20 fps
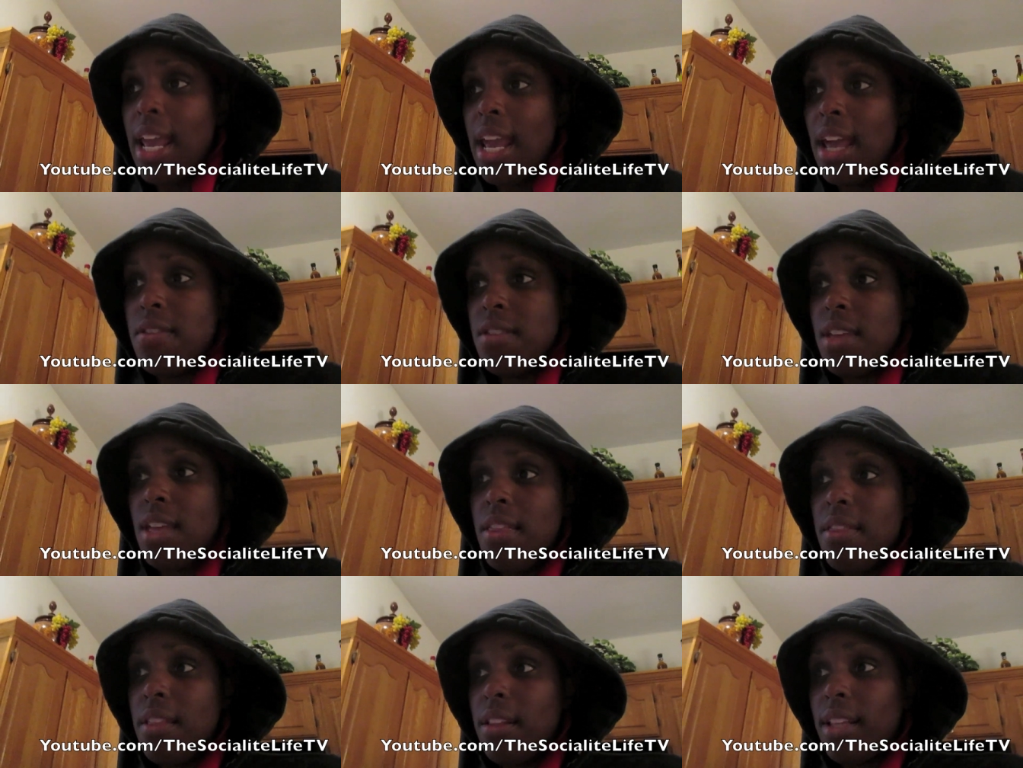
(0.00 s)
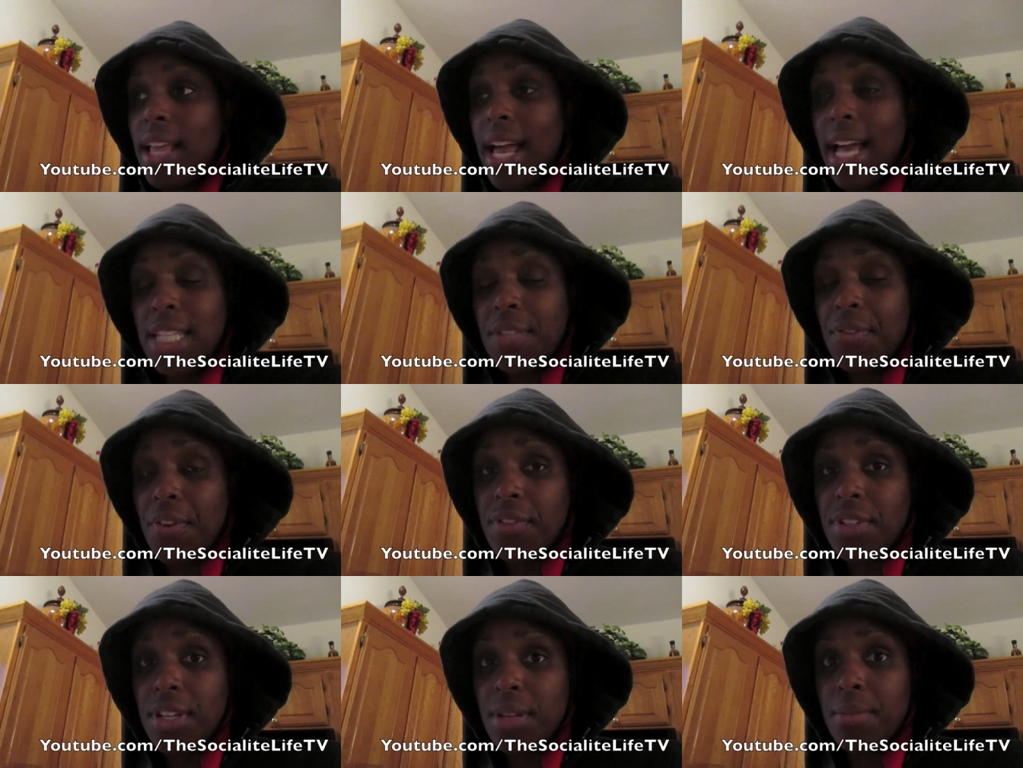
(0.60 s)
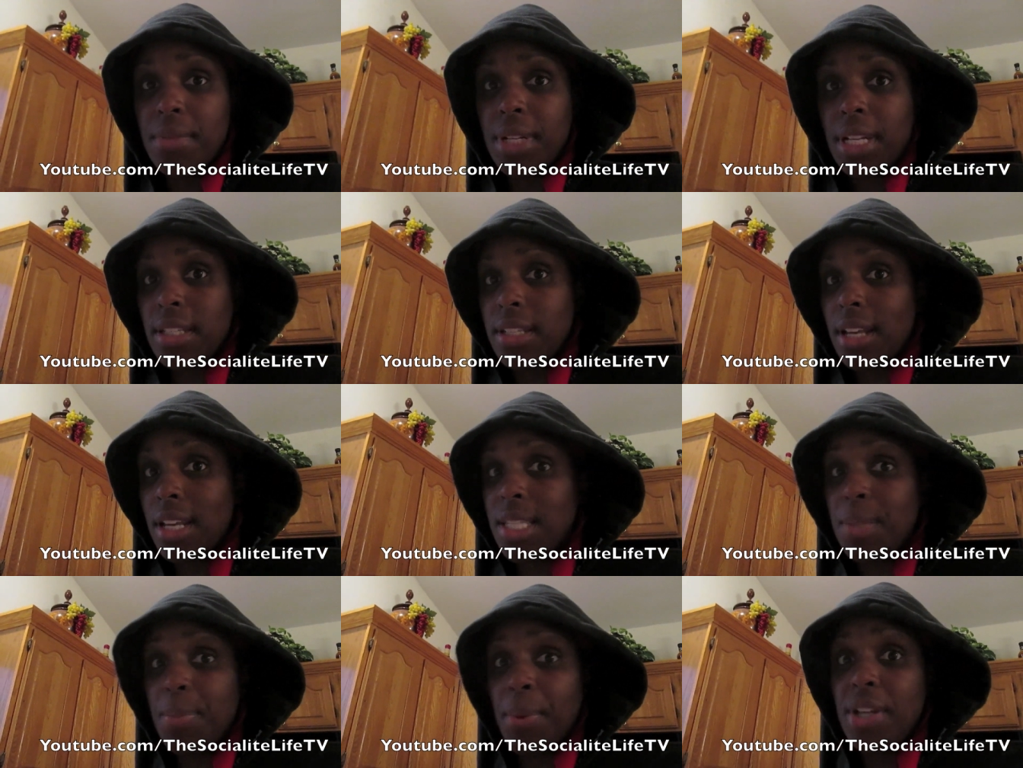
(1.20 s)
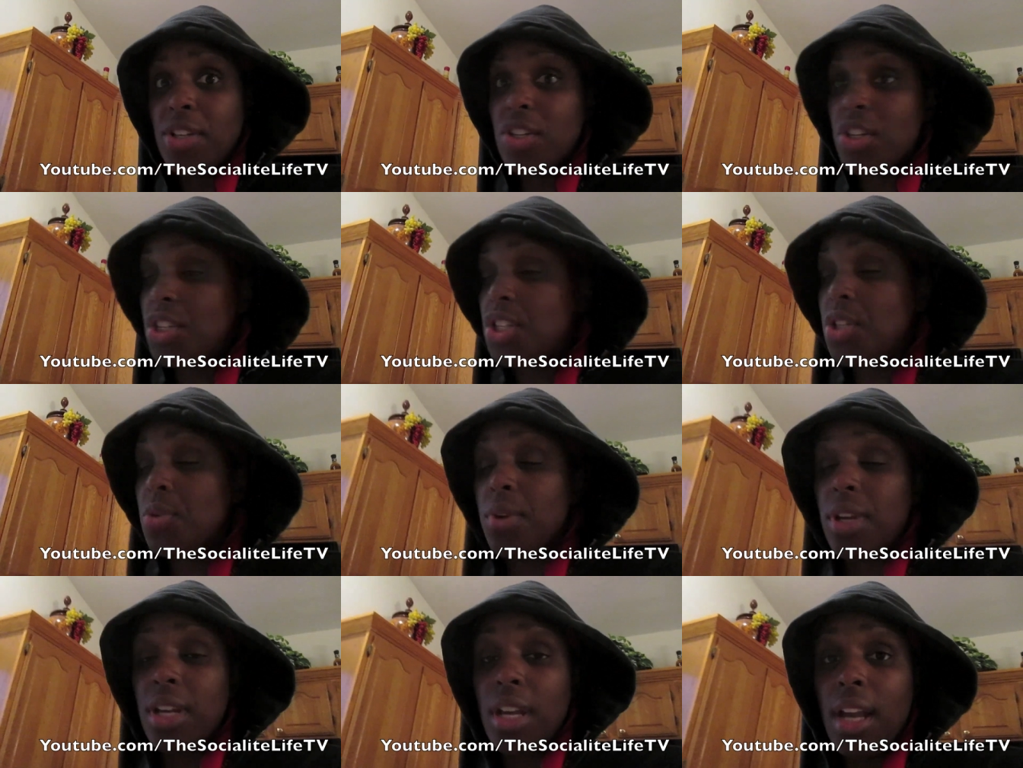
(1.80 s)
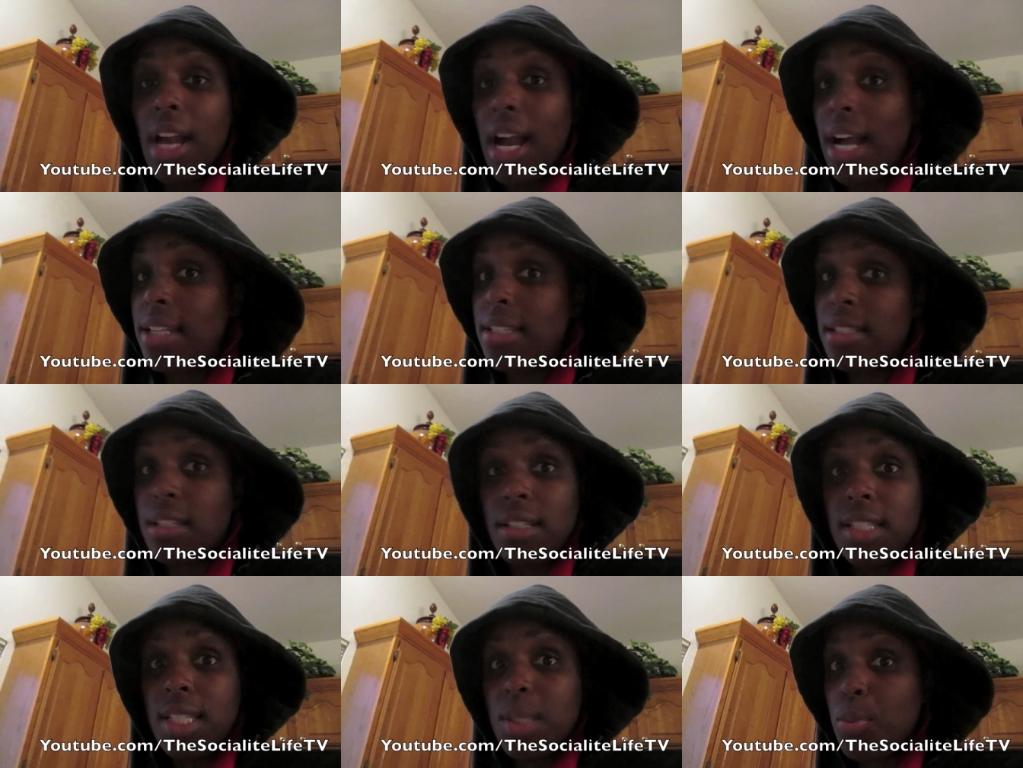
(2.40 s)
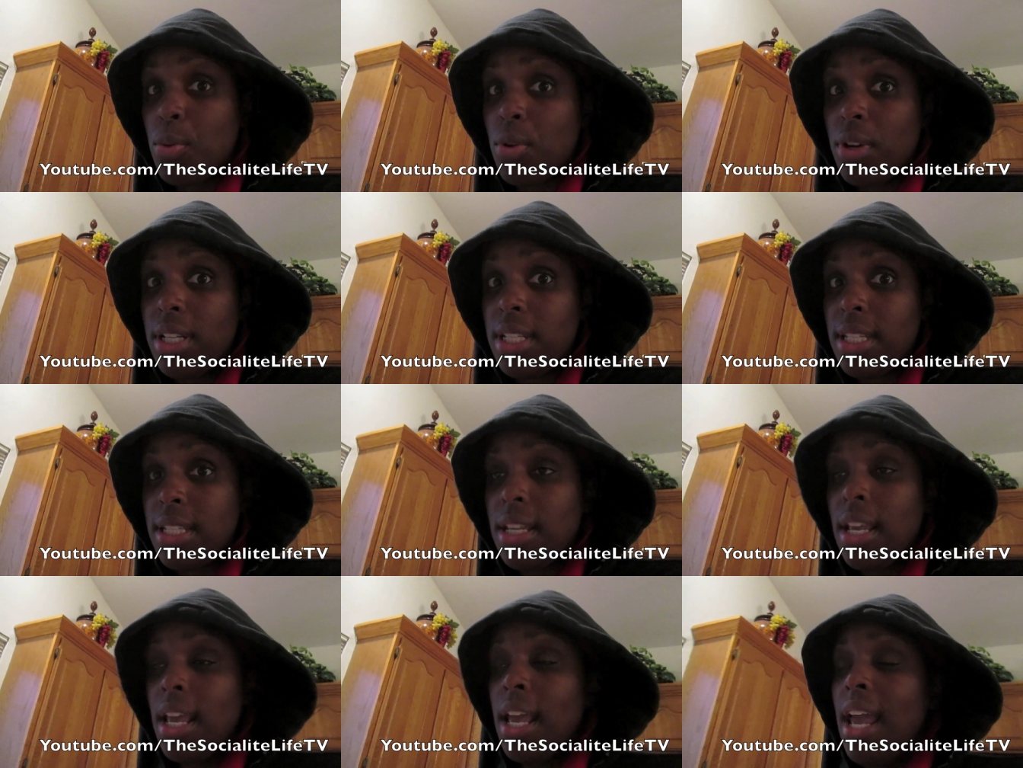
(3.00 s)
And then the last 15 minutes I spent just doing constant sprints.